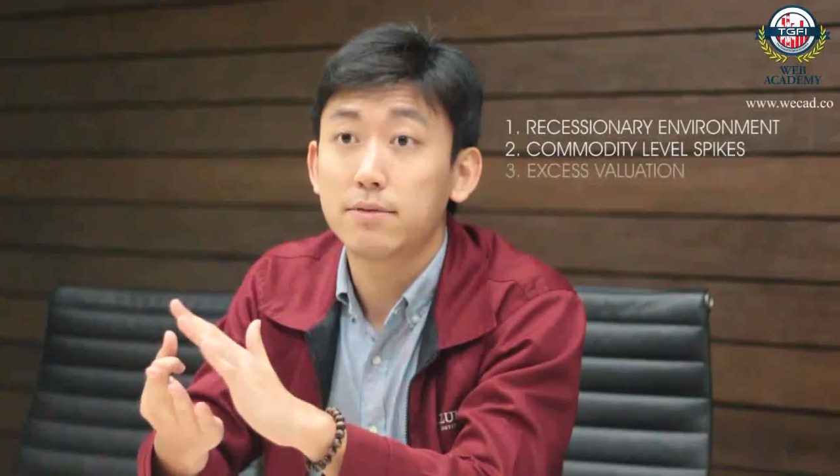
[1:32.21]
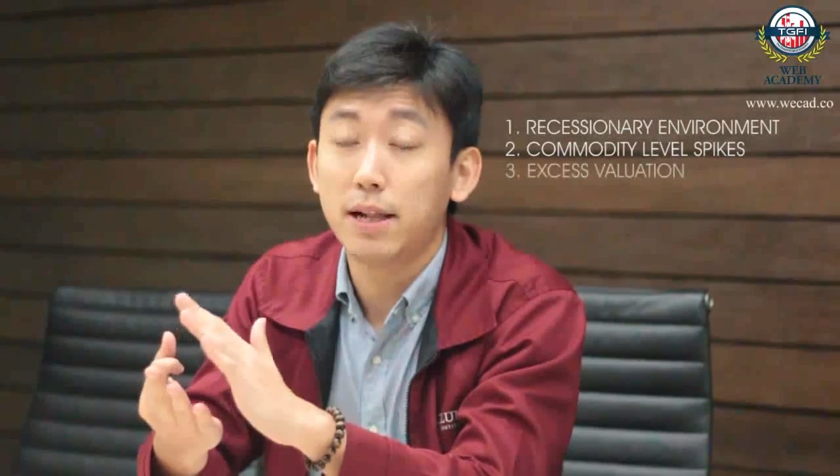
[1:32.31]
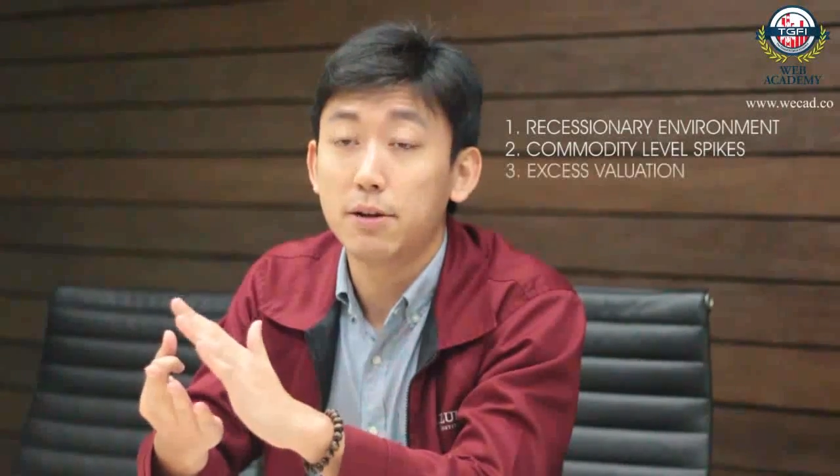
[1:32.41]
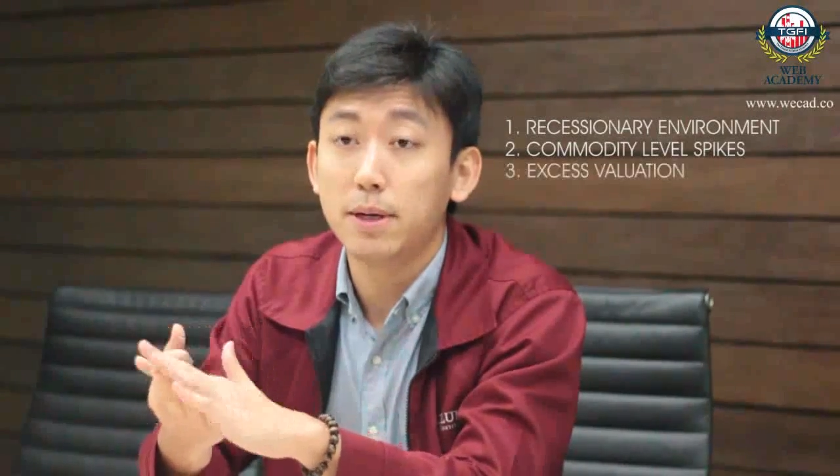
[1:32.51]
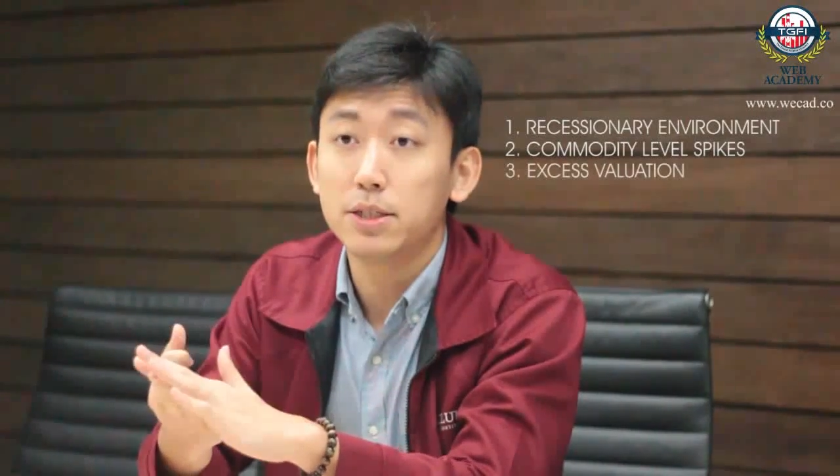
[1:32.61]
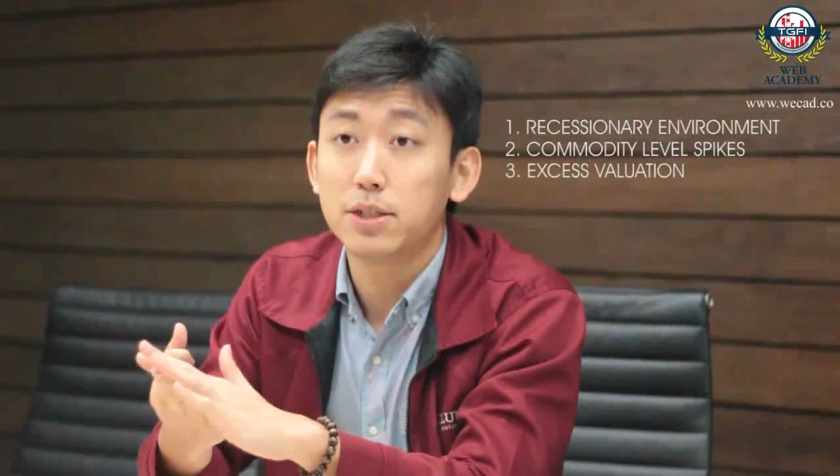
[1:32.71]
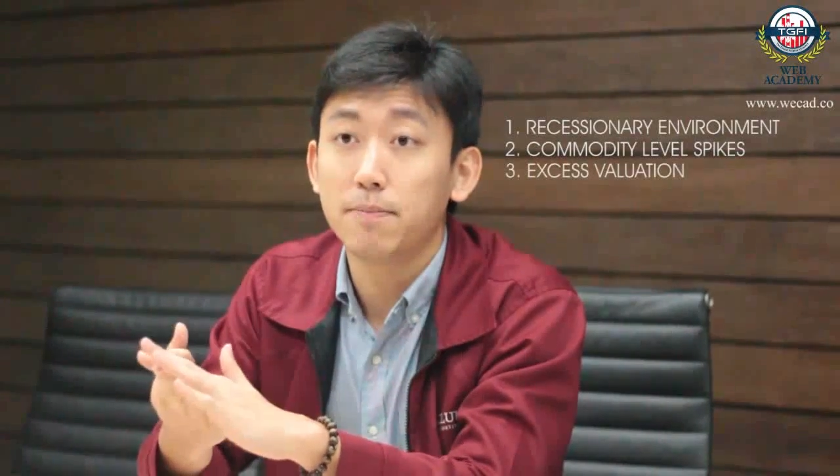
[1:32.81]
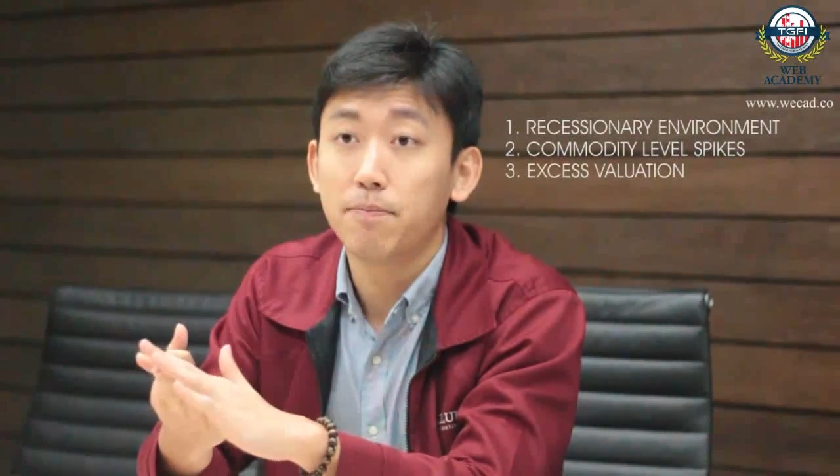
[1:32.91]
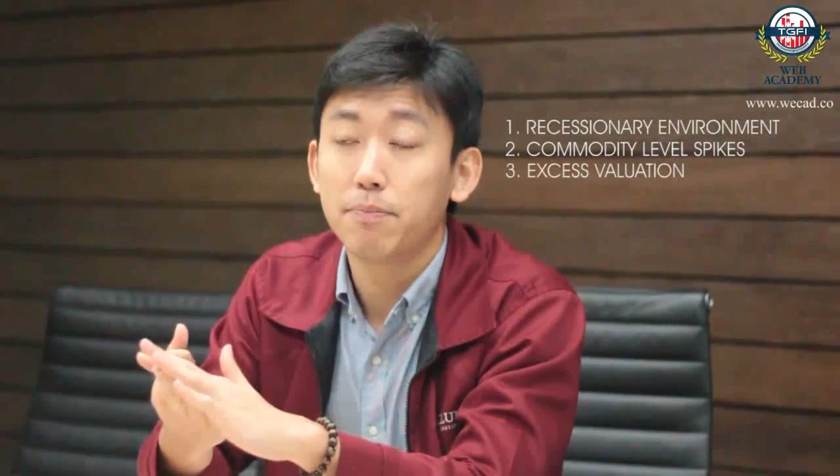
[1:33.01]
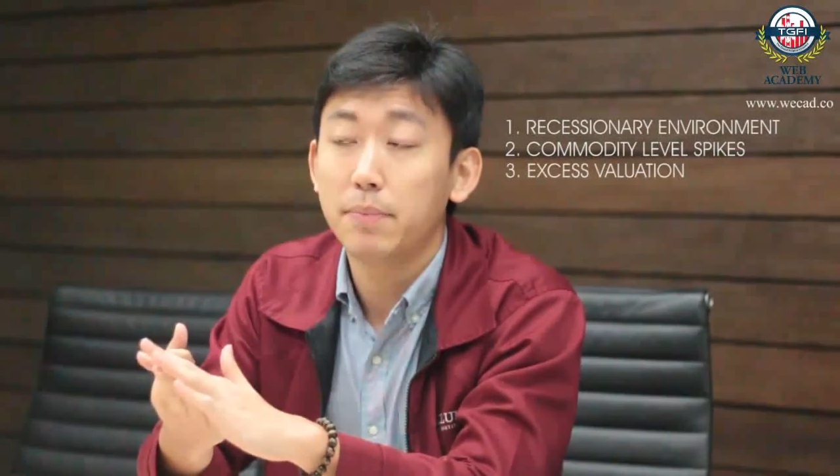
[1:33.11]
valuation,
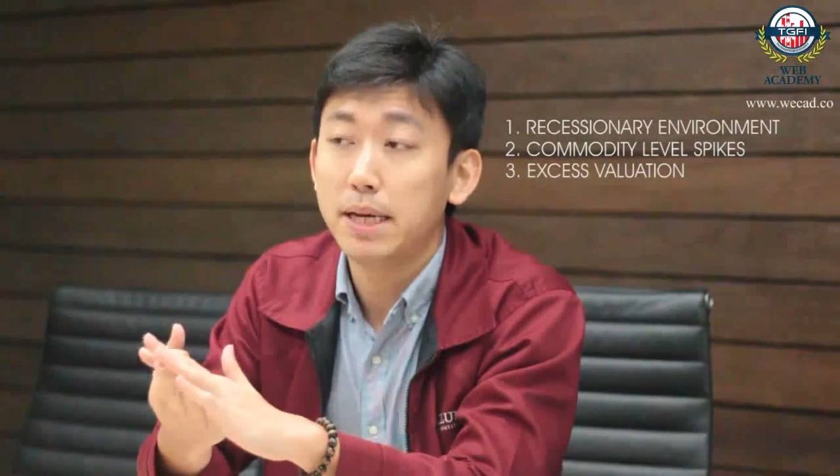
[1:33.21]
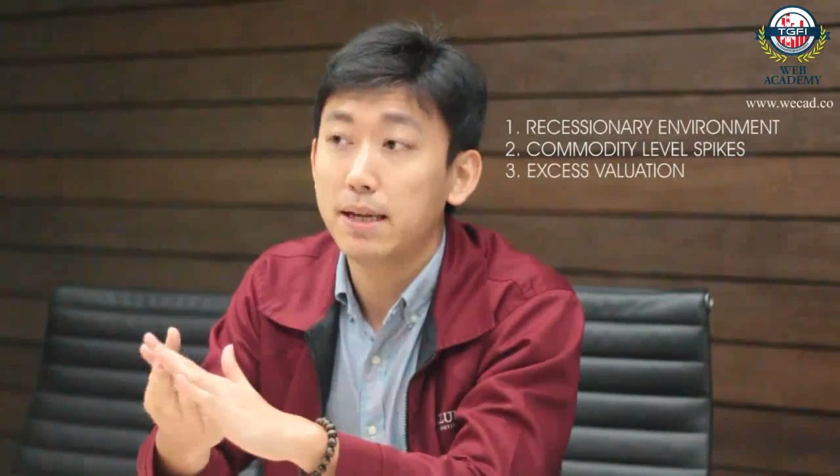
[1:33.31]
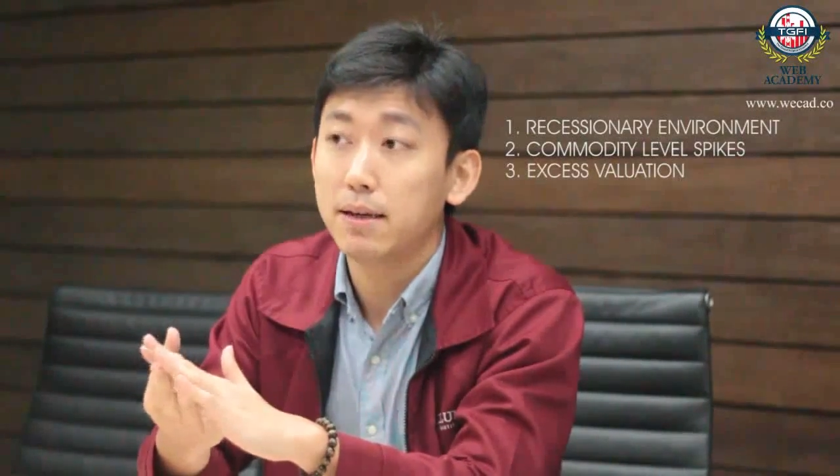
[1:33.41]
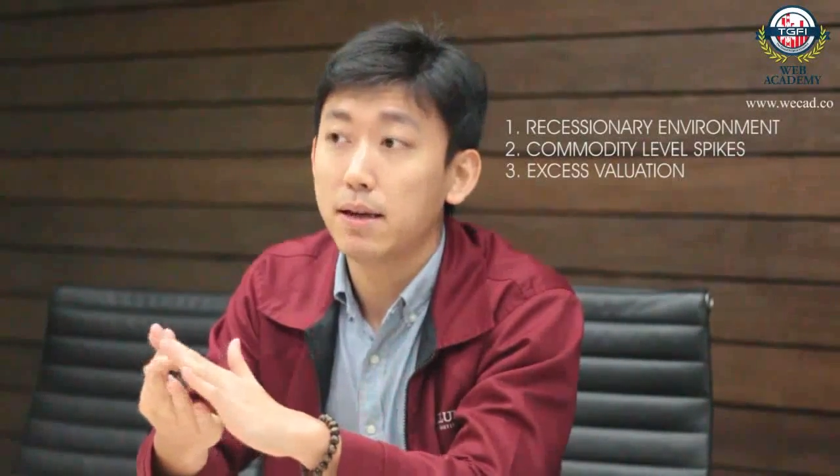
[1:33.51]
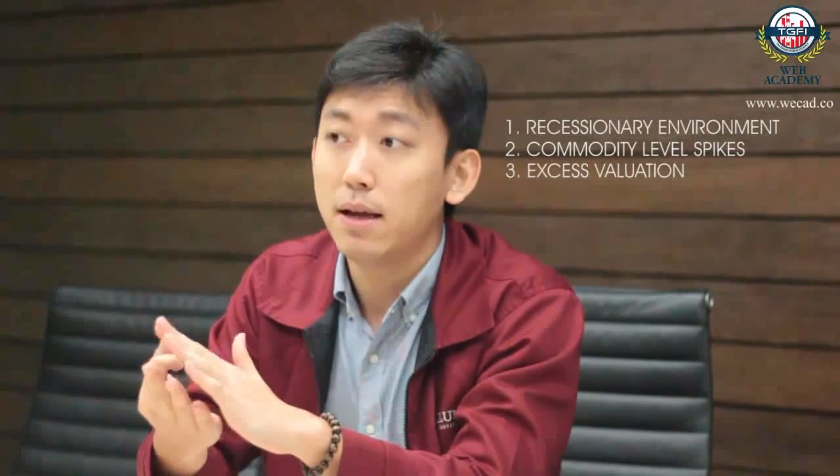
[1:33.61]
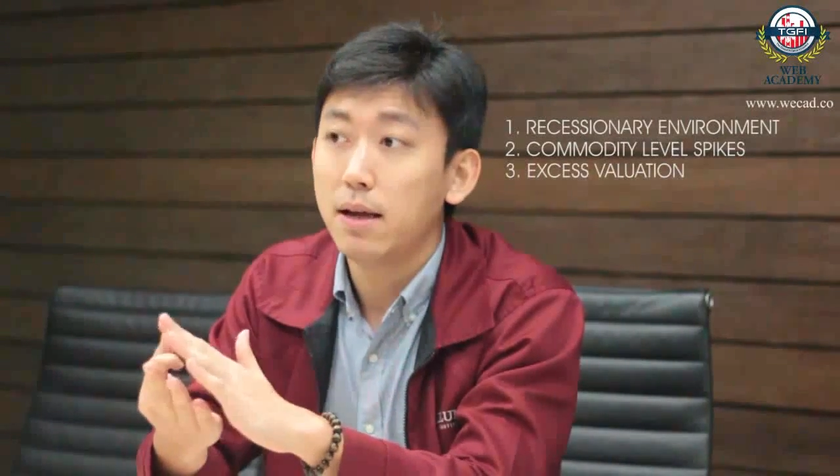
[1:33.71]
meaning